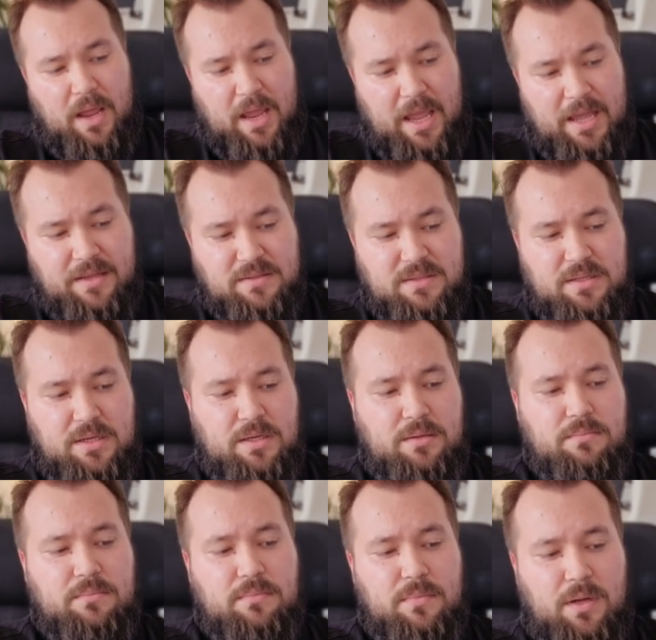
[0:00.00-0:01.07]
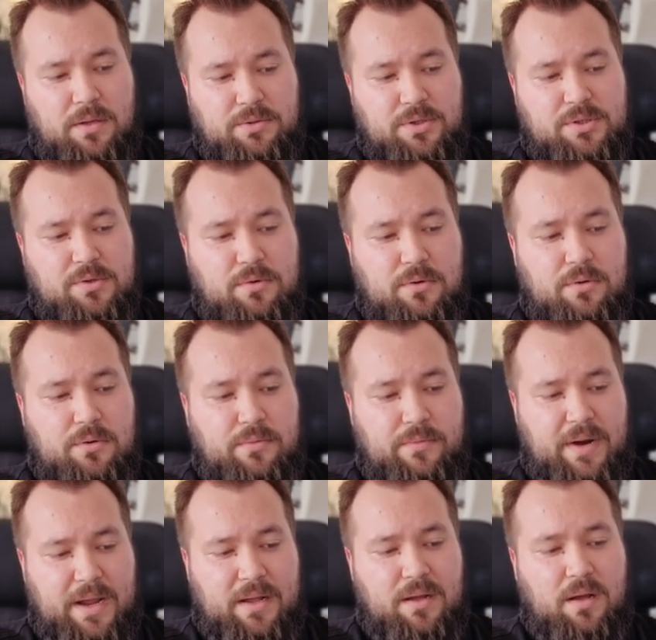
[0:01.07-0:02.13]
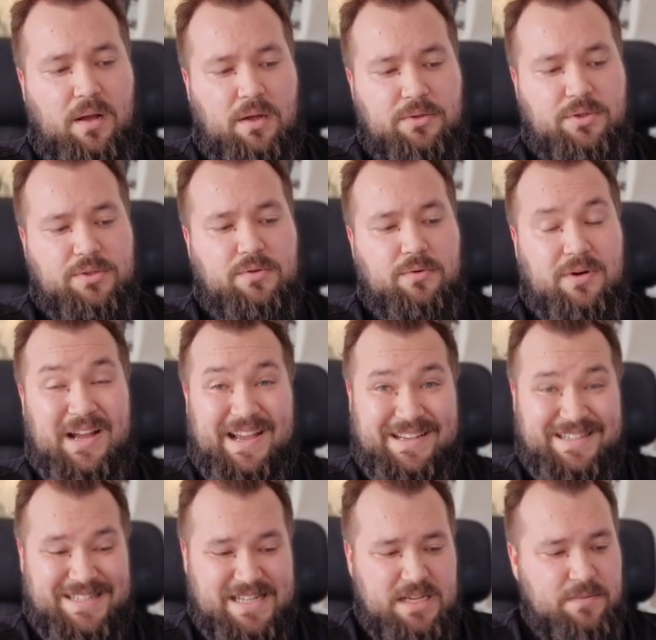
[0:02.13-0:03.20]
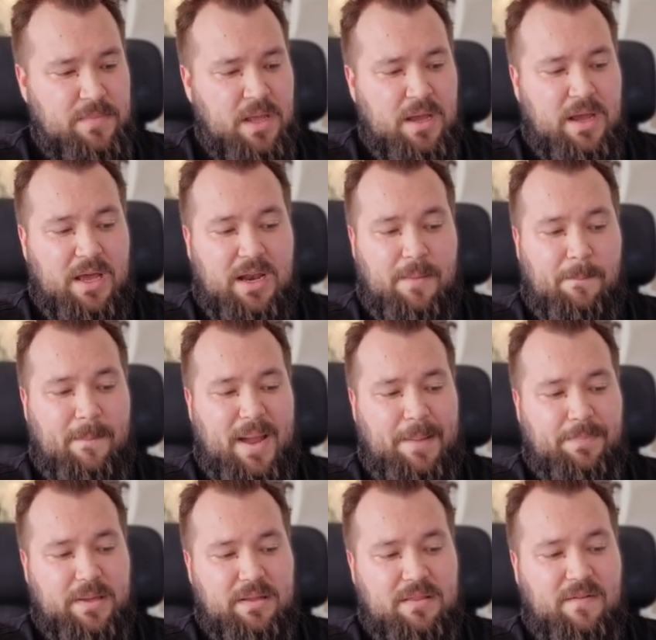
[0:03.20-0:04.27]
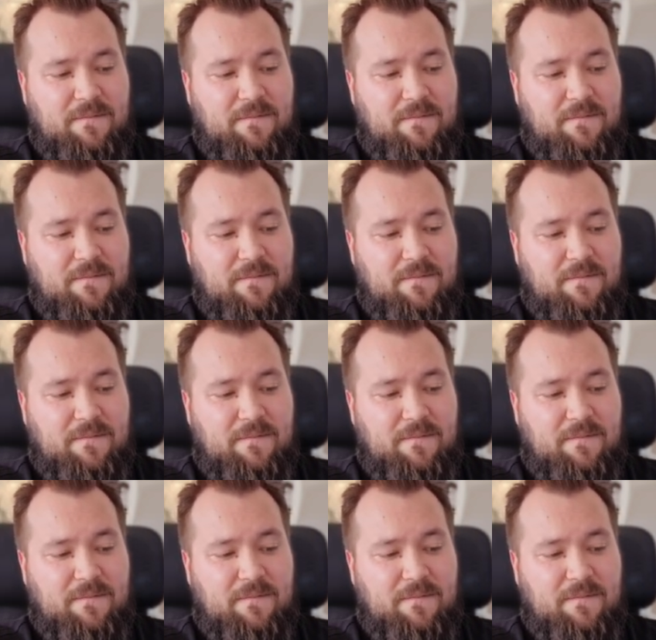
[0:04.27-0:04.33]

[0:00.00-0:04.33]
AT underscore rec underscore ID. And I'm mapping the